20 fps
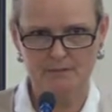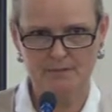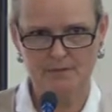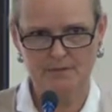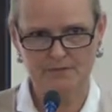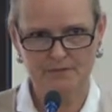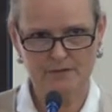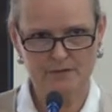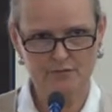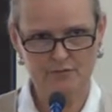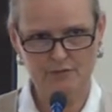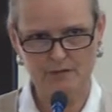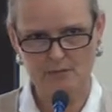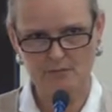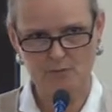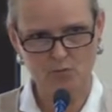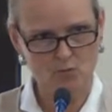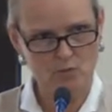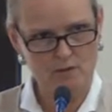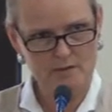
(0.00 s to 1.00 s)
Big victory
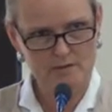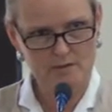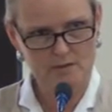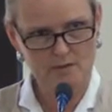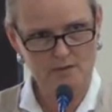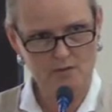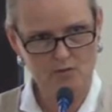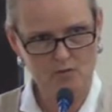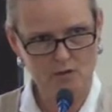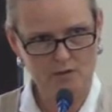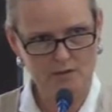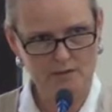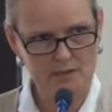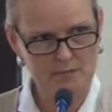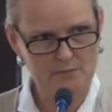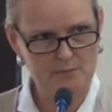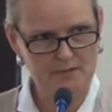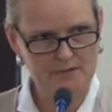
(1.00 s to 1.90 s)
number one is inequality.